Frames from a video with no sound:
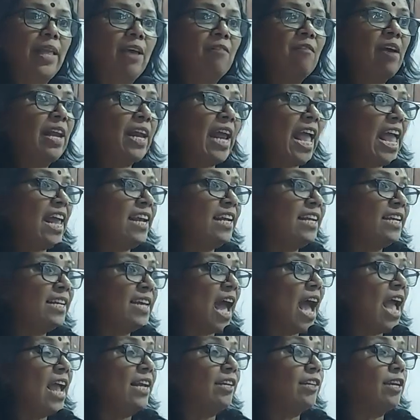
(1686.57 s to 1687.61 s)
They were
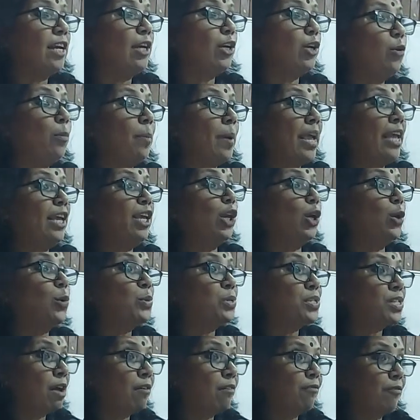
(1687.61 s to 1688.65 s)
entitled to make
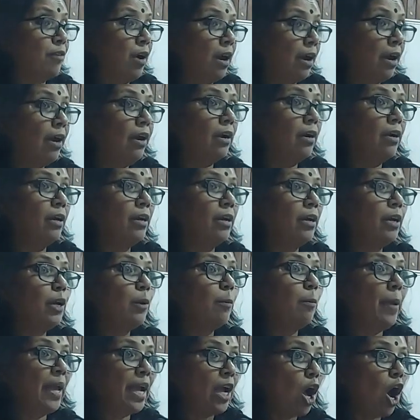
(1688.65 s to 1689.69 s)
you suffer
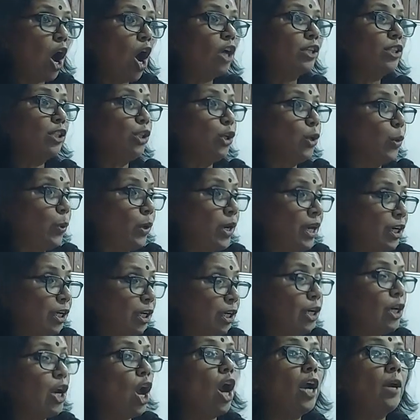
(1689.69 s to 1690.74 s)
because you
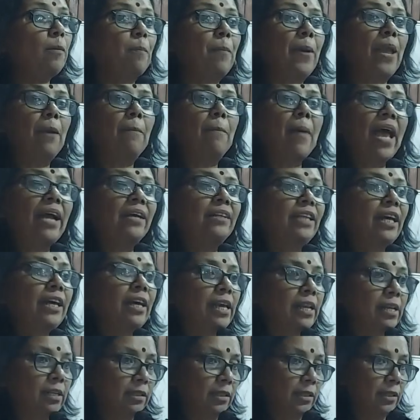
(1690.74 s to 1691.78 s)
did not pay back the
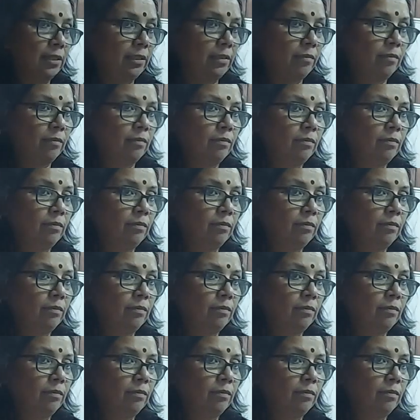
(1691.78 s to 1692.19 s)
guilt.